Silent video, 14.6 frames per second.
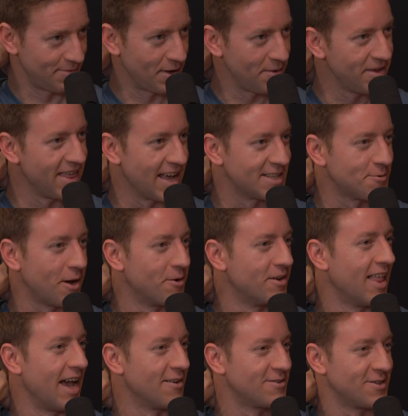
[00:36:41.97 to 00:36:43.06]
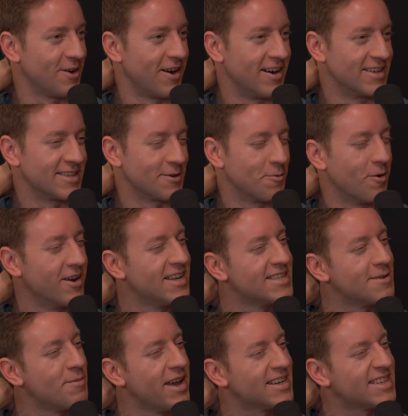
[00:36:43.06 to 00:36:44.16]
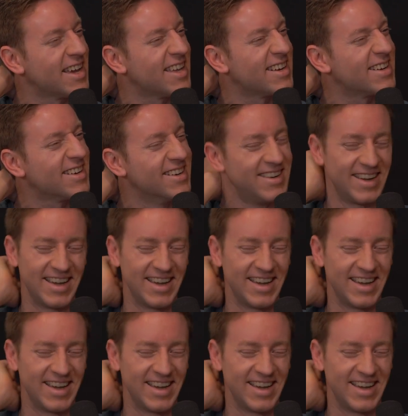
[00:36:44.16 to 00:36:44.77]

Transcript: Maybe that's why we laugh so hard. It's like, what is a bank teller?